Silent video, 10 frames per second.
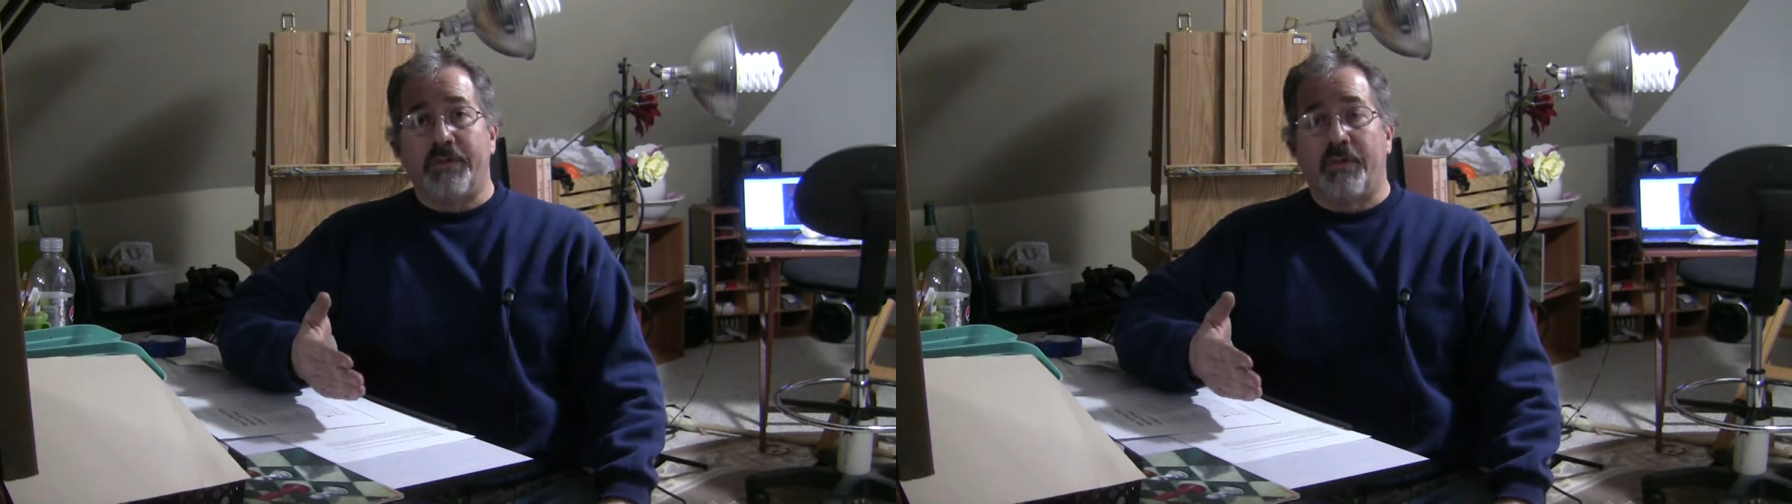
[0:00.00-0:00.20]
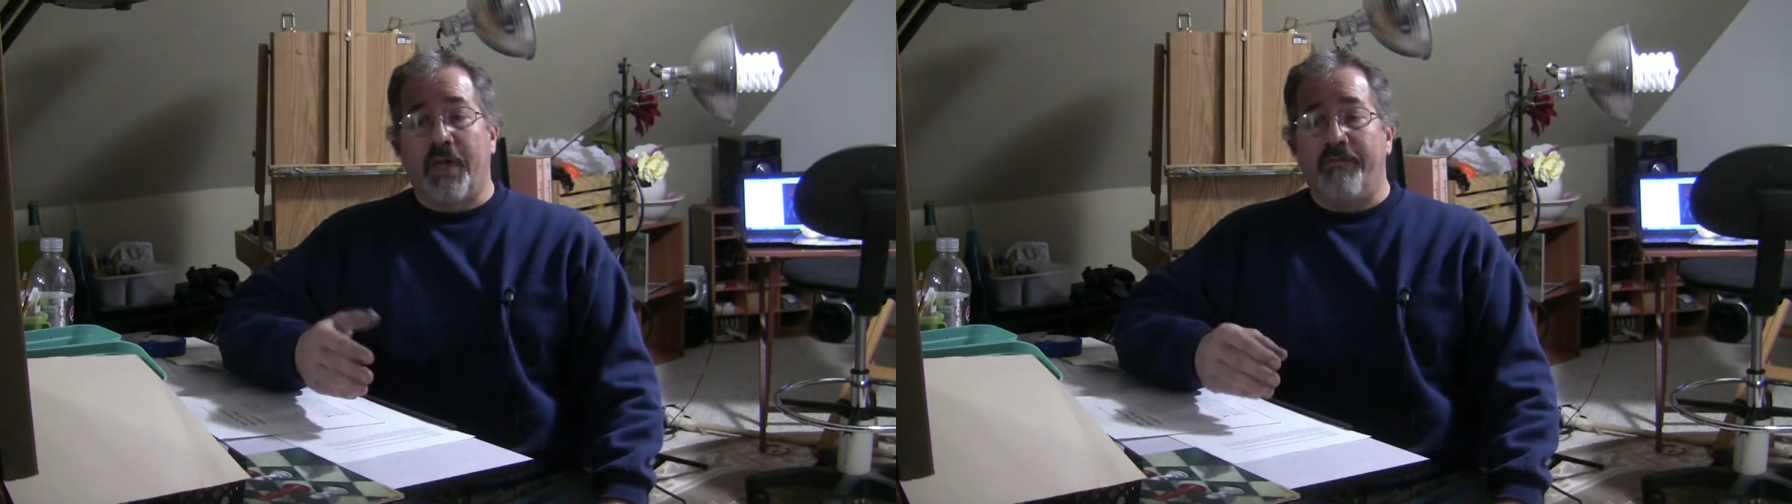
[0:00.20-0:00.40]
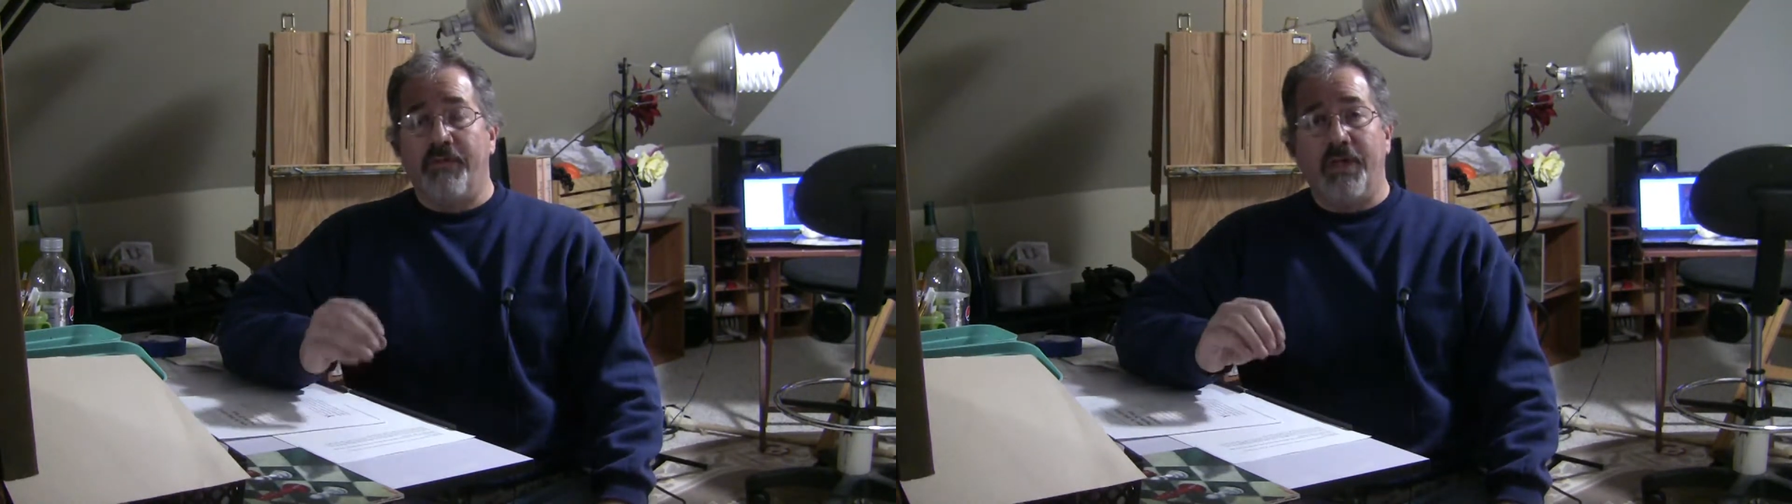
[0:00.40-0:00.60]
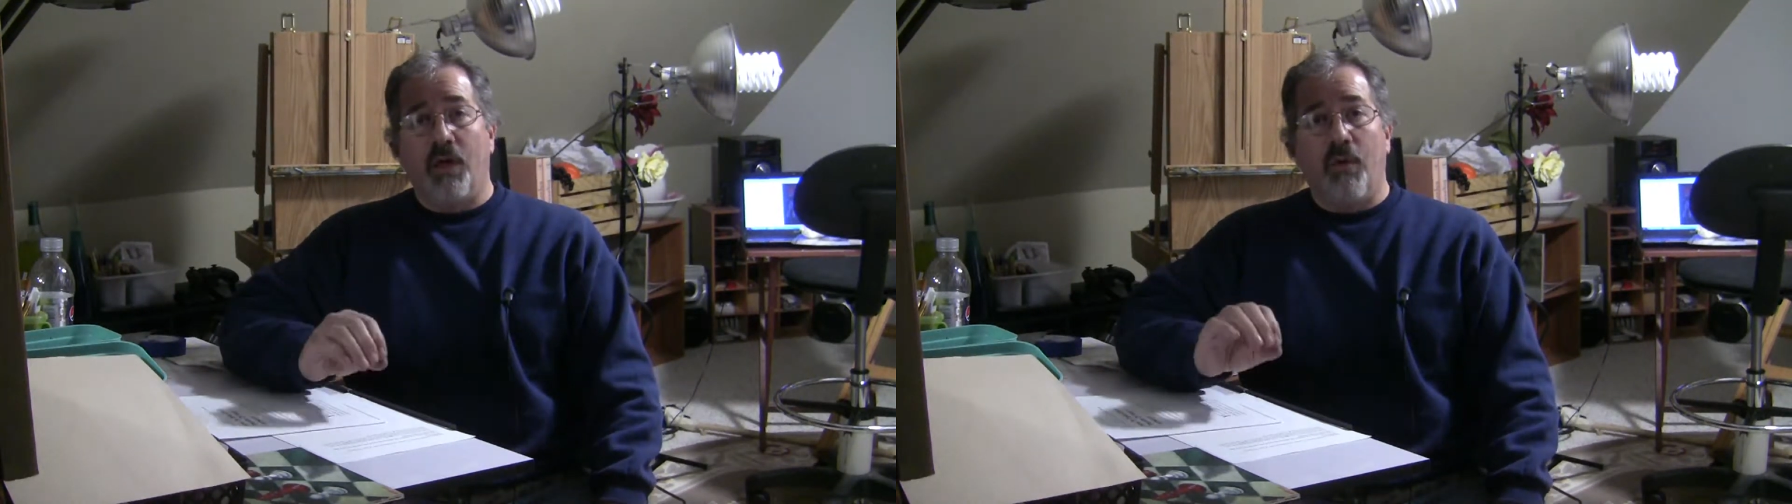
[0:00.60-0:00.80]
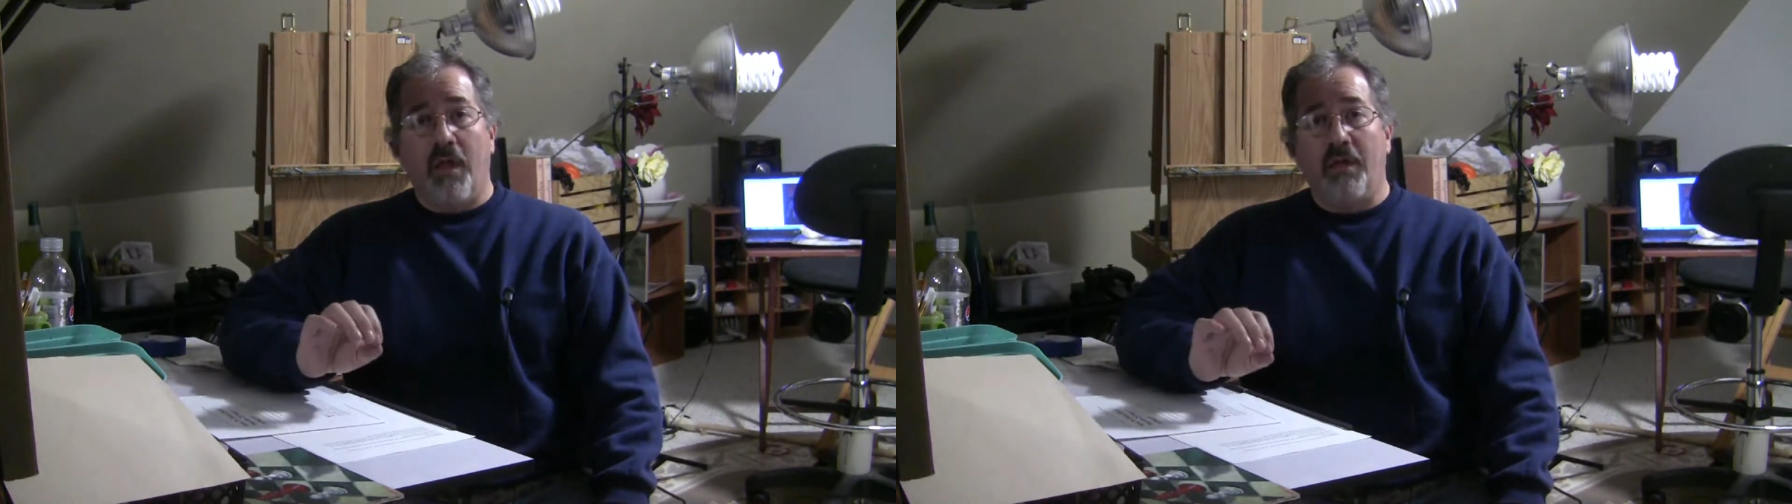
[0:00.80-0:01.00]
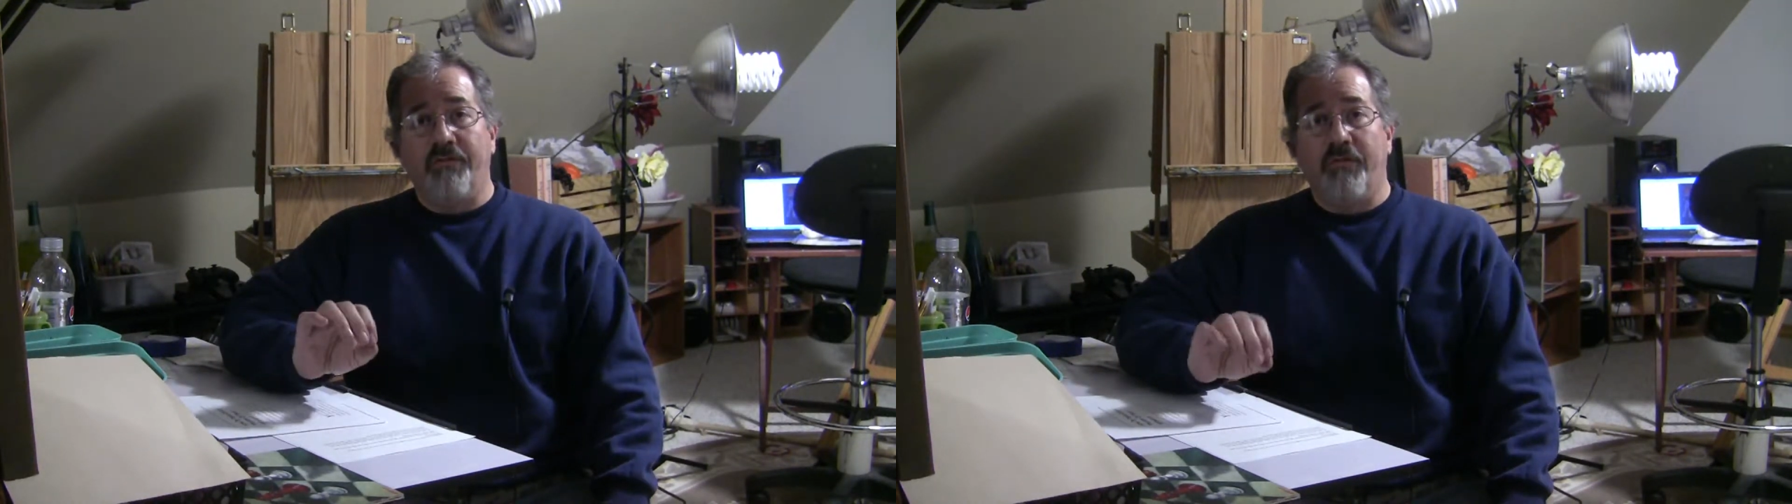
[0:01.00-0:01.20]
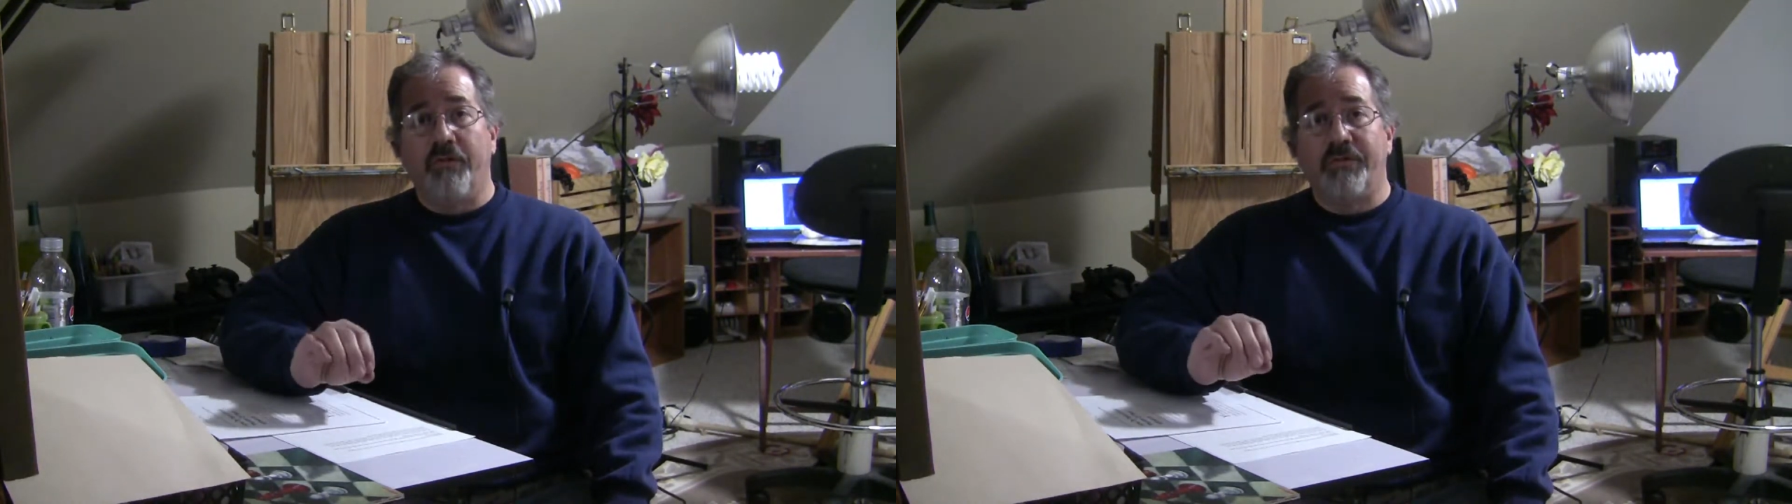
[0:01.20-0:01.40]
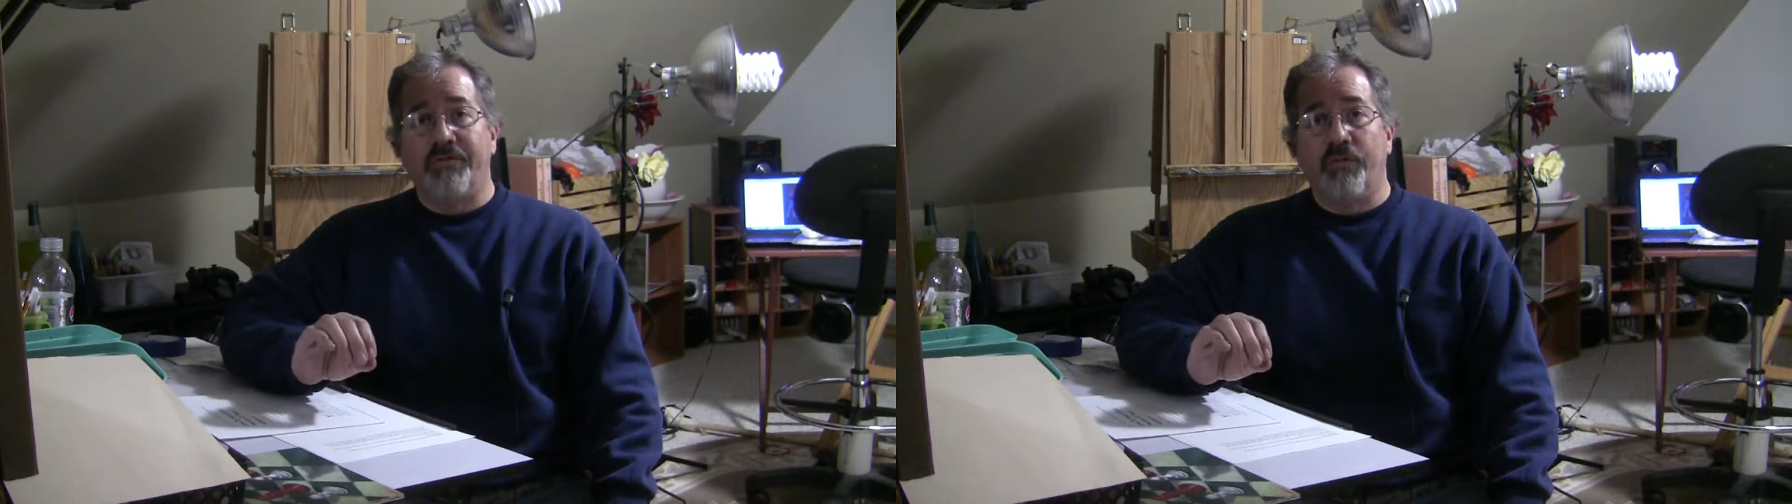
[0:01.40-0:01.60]
Okay, if you take quality
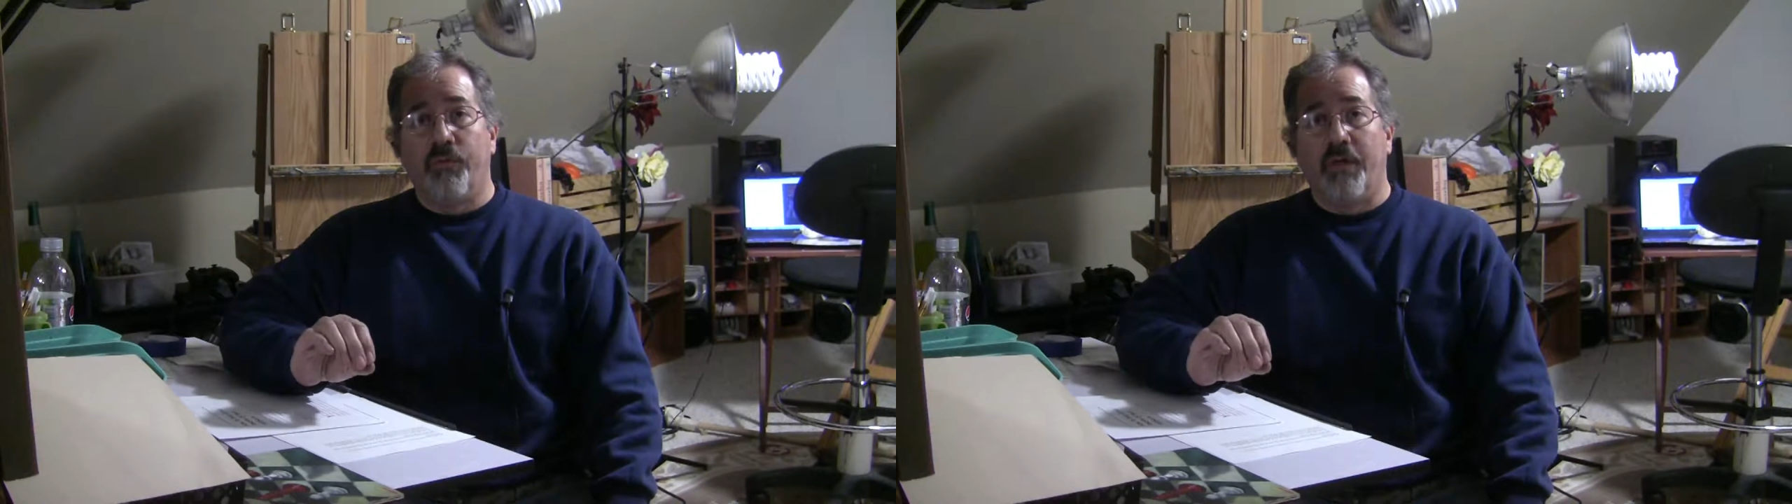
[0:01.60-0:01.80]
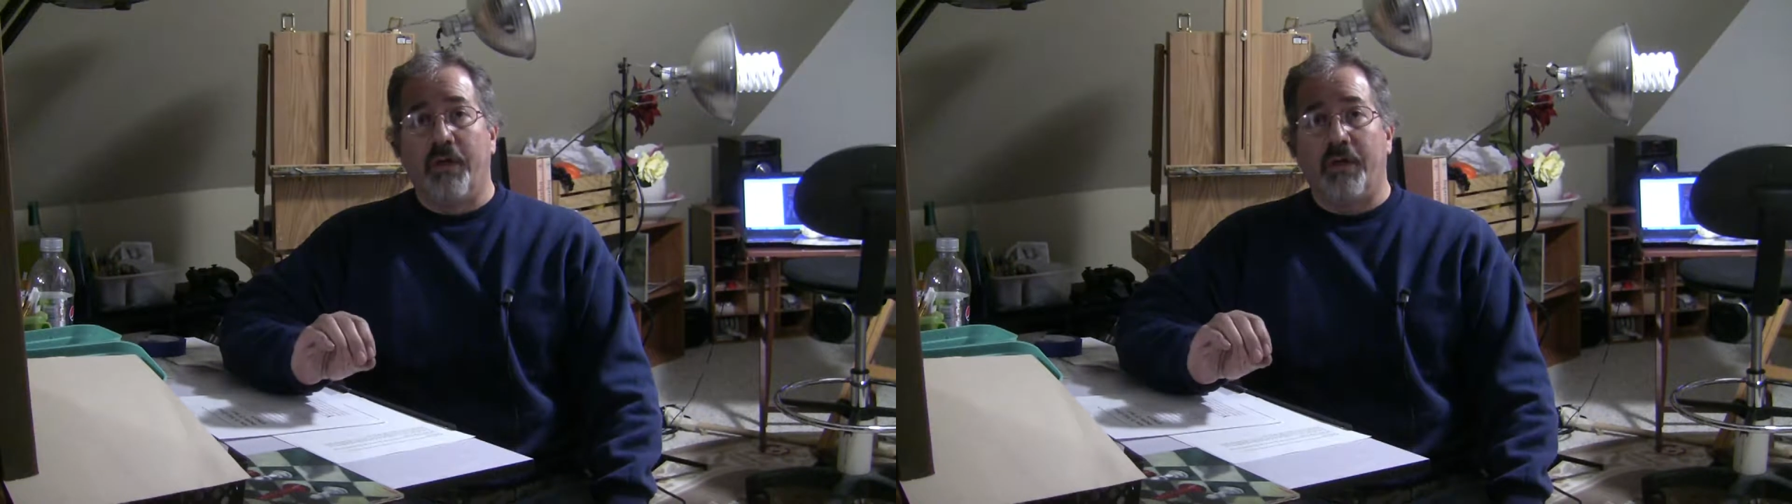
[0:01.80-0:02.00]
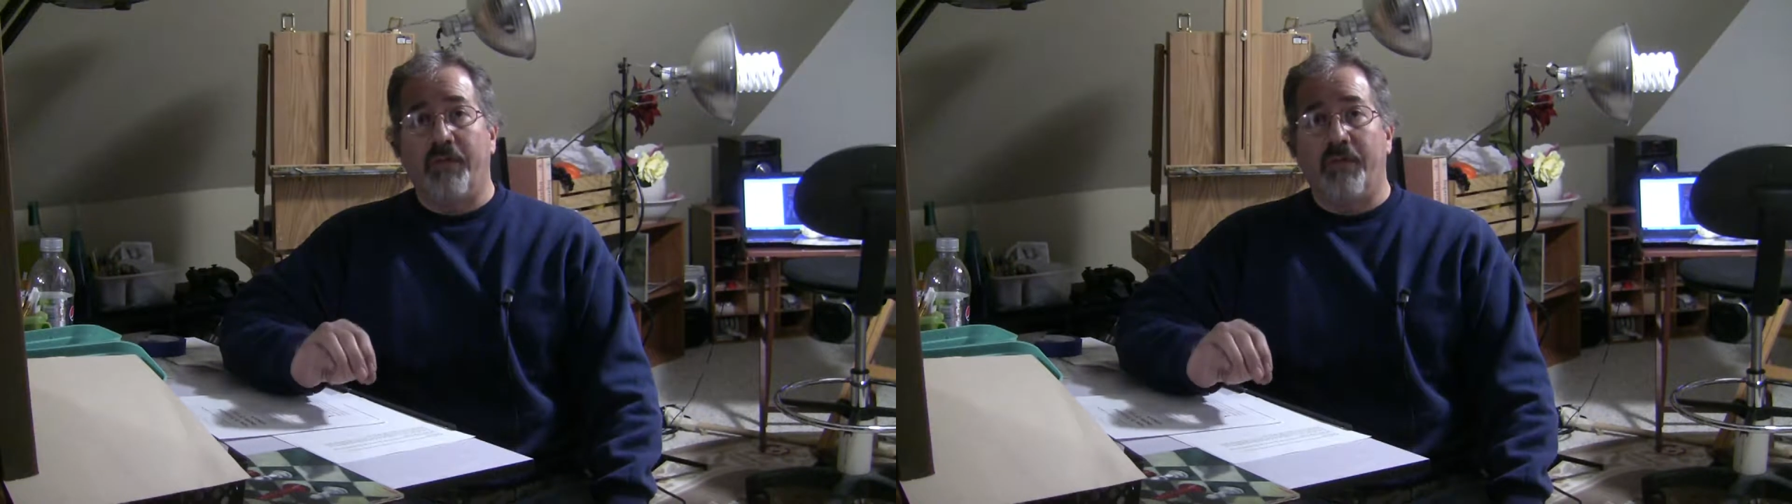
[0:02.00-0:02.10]
photos of your work